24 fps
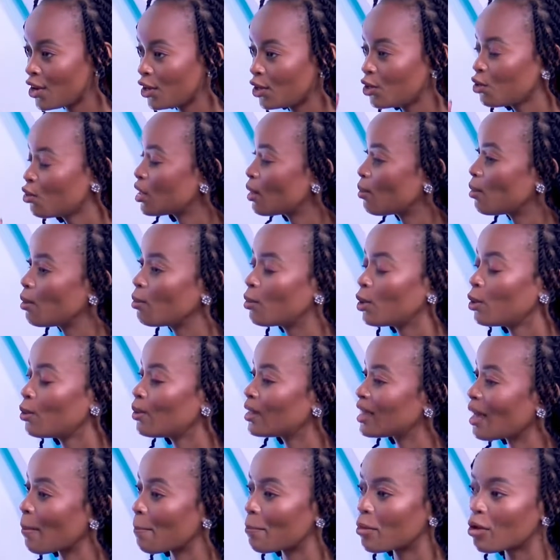You know, the people
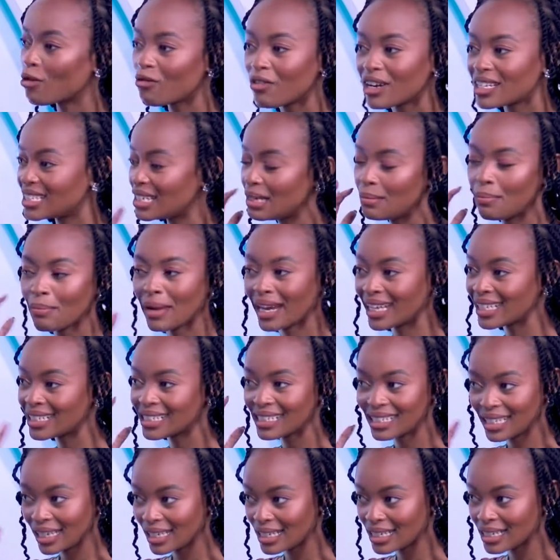with a poverty
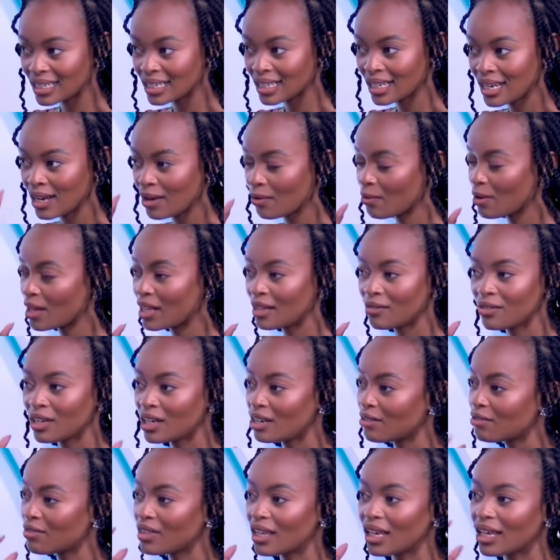mindset, where even
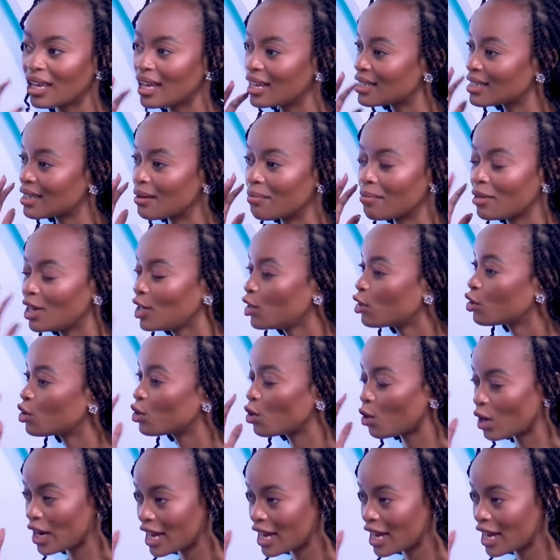if they get $1 million,